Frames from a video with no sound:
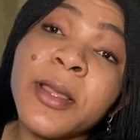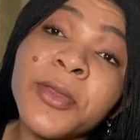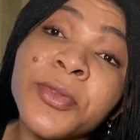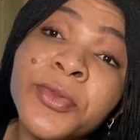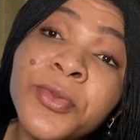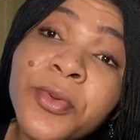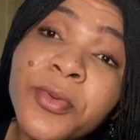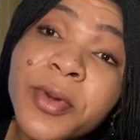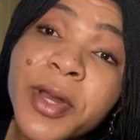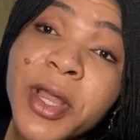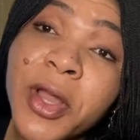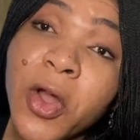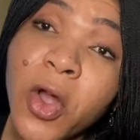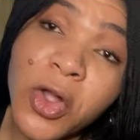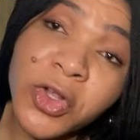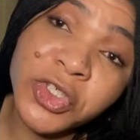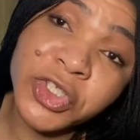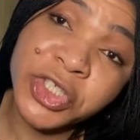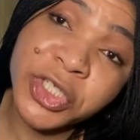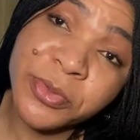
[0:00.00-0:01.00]
during
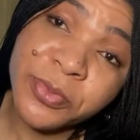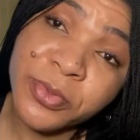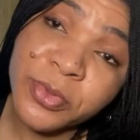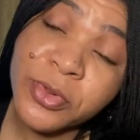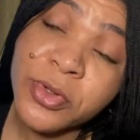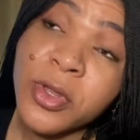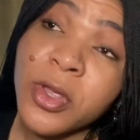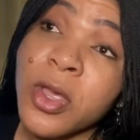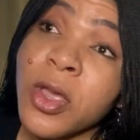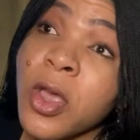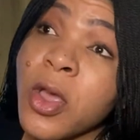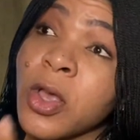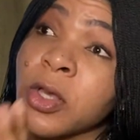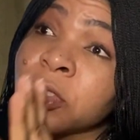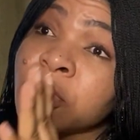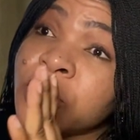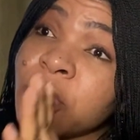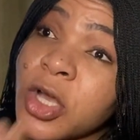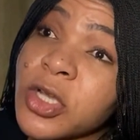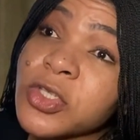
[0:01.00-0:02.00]
courtship,
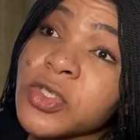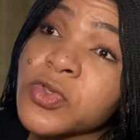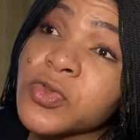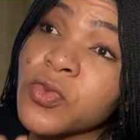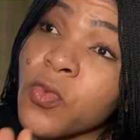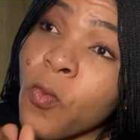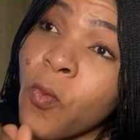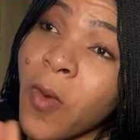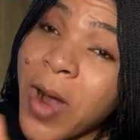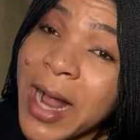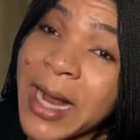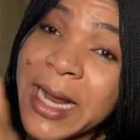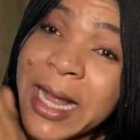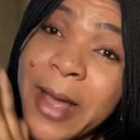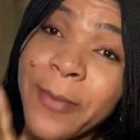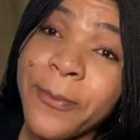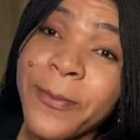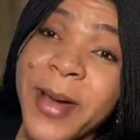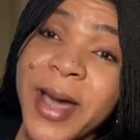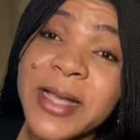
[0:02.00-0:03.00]
just
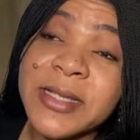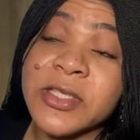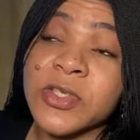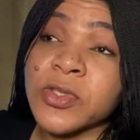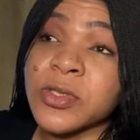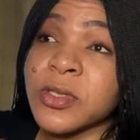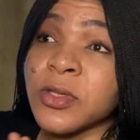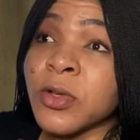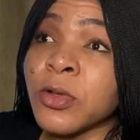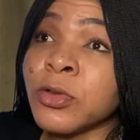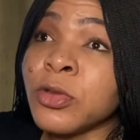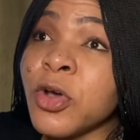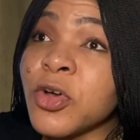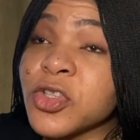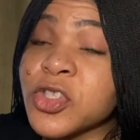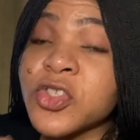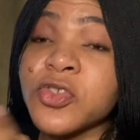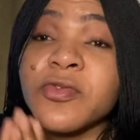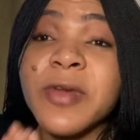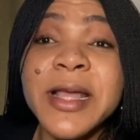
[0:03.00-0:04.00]
waka pass, look
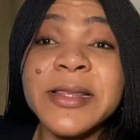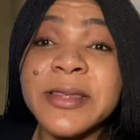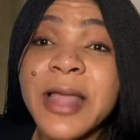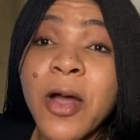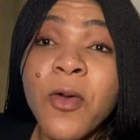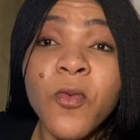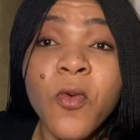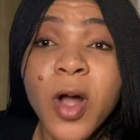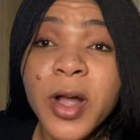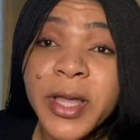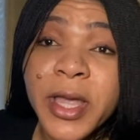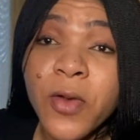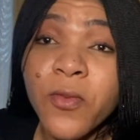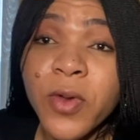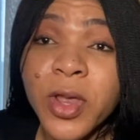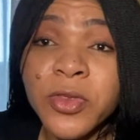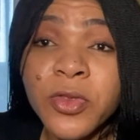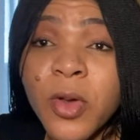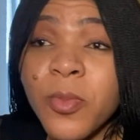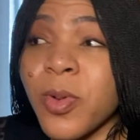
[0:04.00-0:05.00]
straight and walk
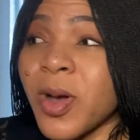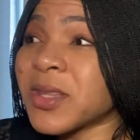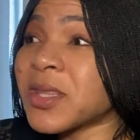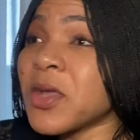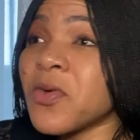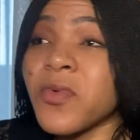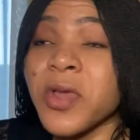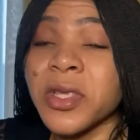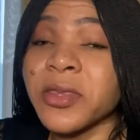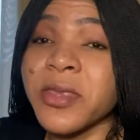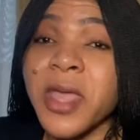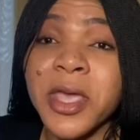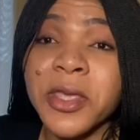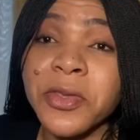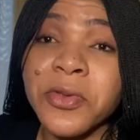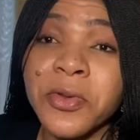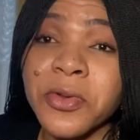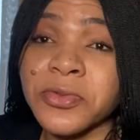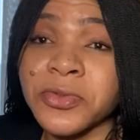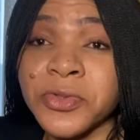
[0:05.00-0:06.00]
away. Nobody will take
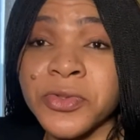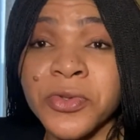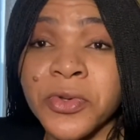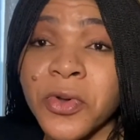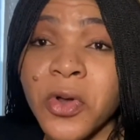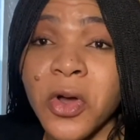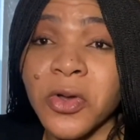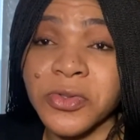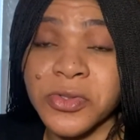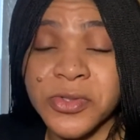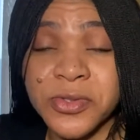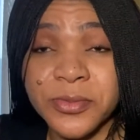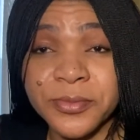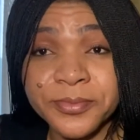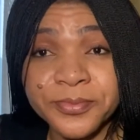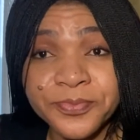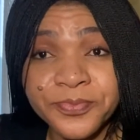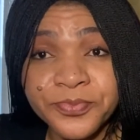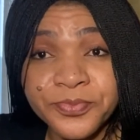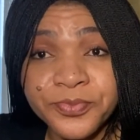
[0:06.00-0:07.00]
you to court.
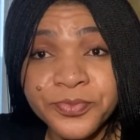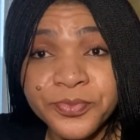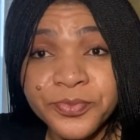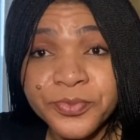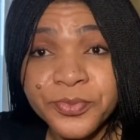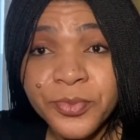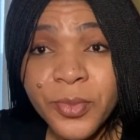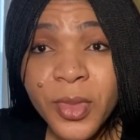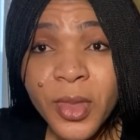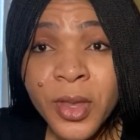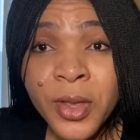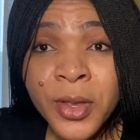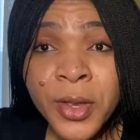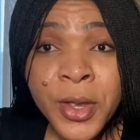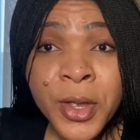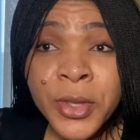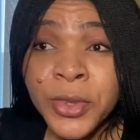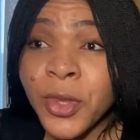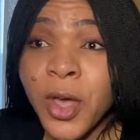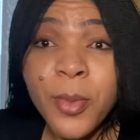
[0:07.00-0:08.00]

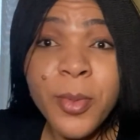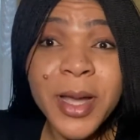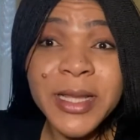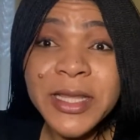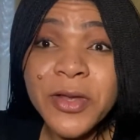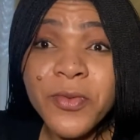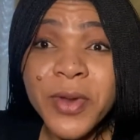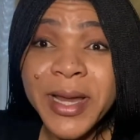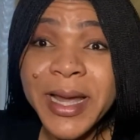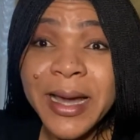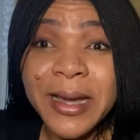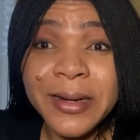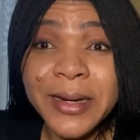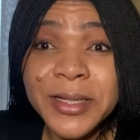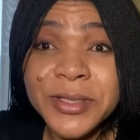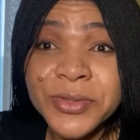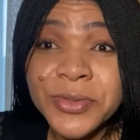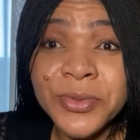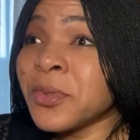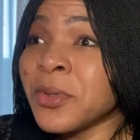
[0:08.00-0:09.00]
Nobody will
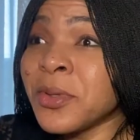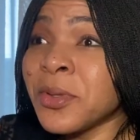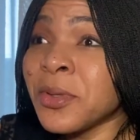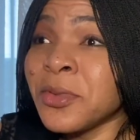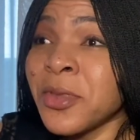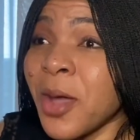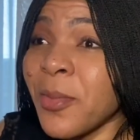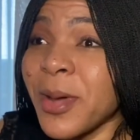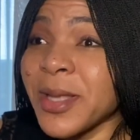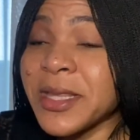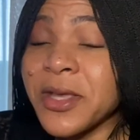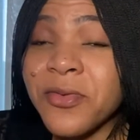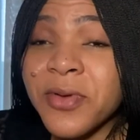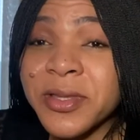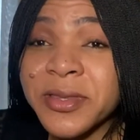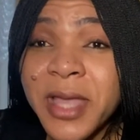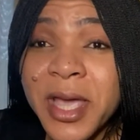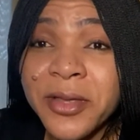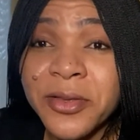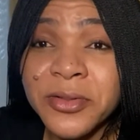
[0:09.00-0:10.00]
harass you. Nobody will
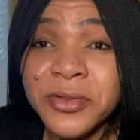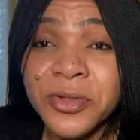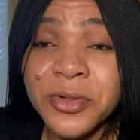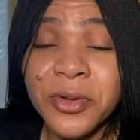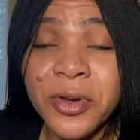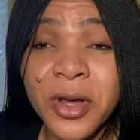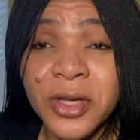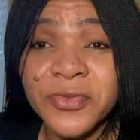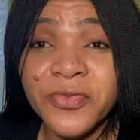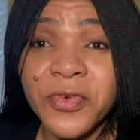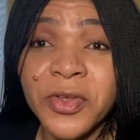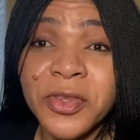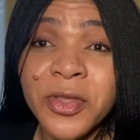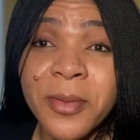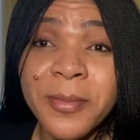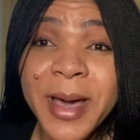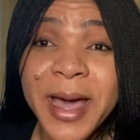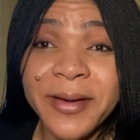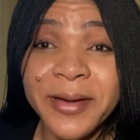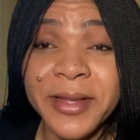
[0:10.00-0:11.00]
take you to court for not
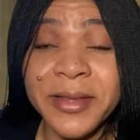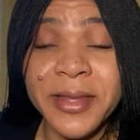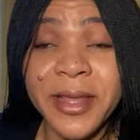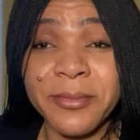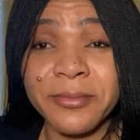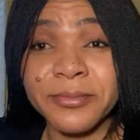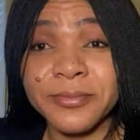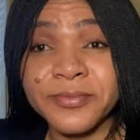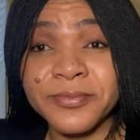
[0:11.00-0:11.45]
marrying them.